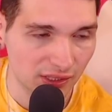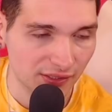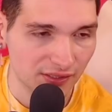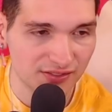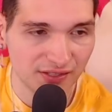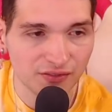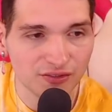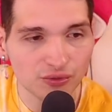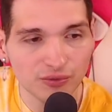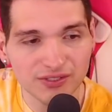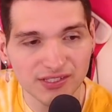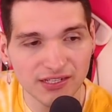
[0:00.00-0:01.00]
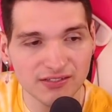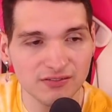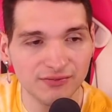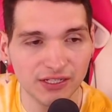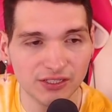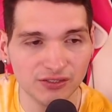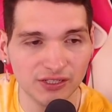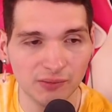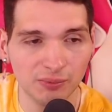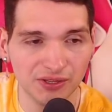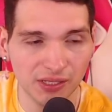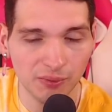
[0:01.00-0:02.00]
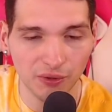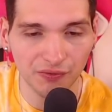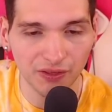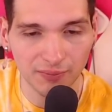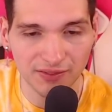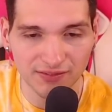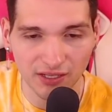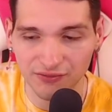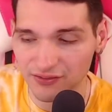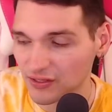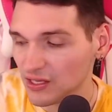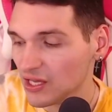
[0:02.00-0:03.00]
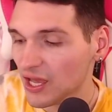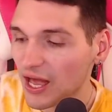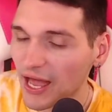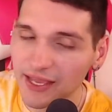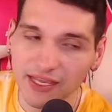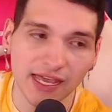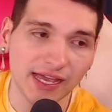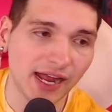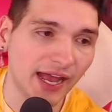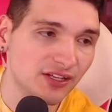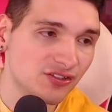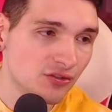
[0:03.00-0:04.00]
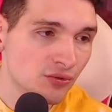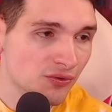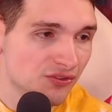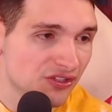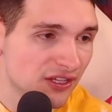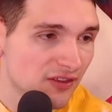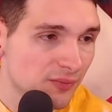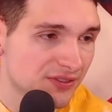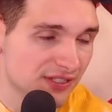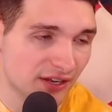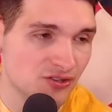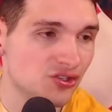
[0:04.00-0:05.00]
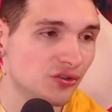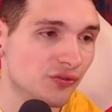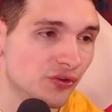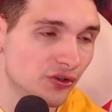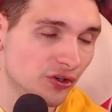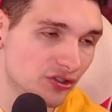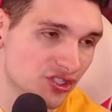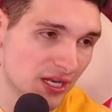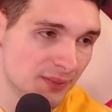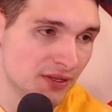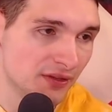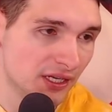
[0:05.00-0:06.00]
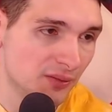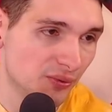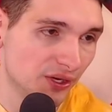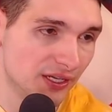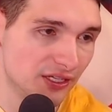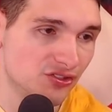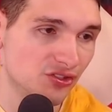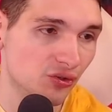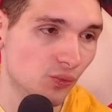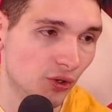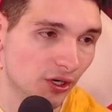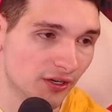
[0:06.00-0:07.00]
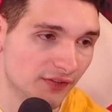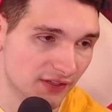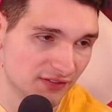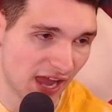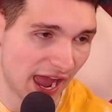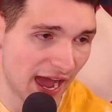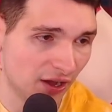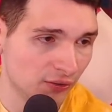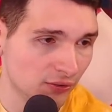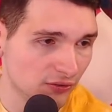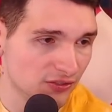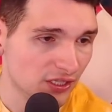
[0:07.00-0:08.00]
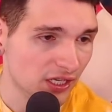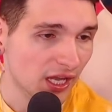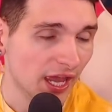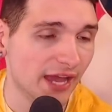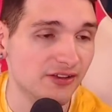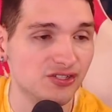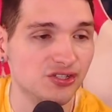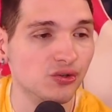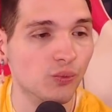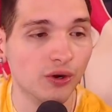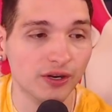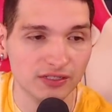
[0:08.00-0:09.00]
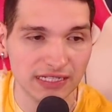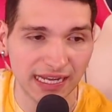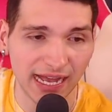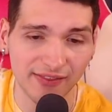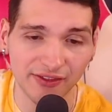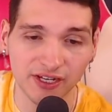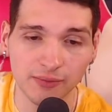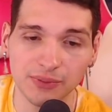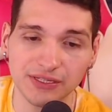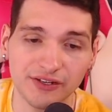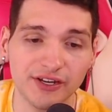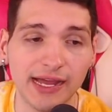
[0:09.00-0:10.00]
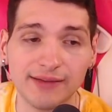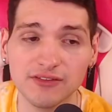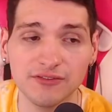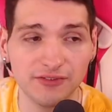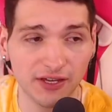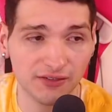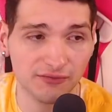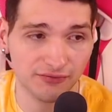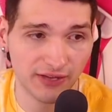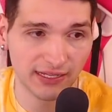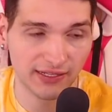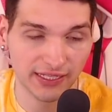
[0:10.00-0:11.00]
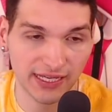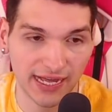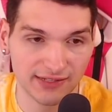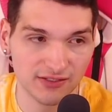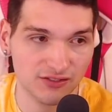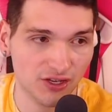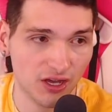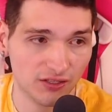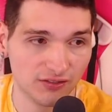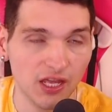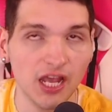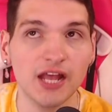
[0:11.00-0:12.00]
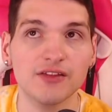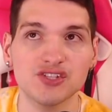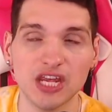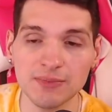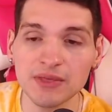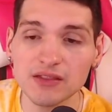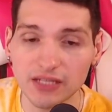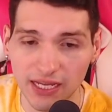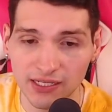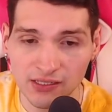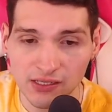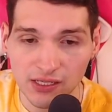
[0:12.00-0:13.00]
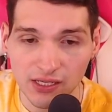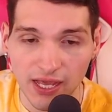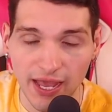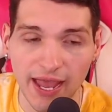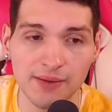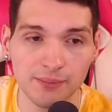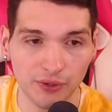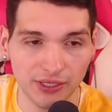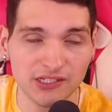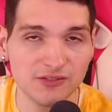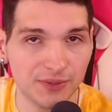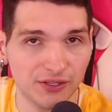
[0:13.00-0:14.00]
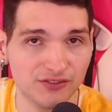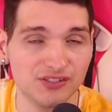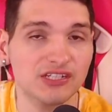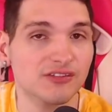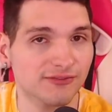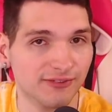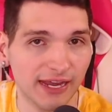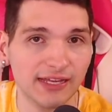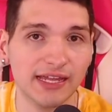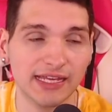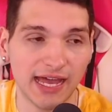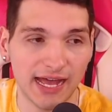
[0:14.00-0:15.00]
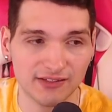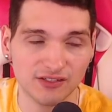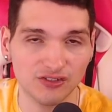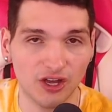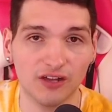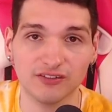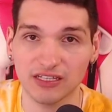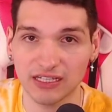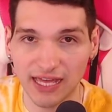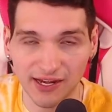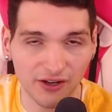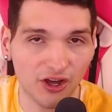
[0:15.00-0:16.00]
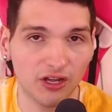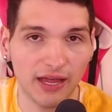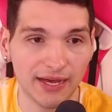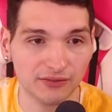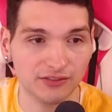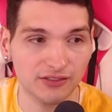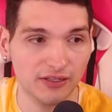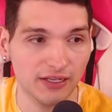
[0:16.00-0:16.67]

The Seven of Swords is a victory, but they both need to be selfless. Again, I do see the potential for Jamie Lynn and Britney to work this out and to work together, but they're going to have to fucking fight like cats and dogs. Jamie Lynn and Britney Spears need to fight like cats and dogs and get it all out.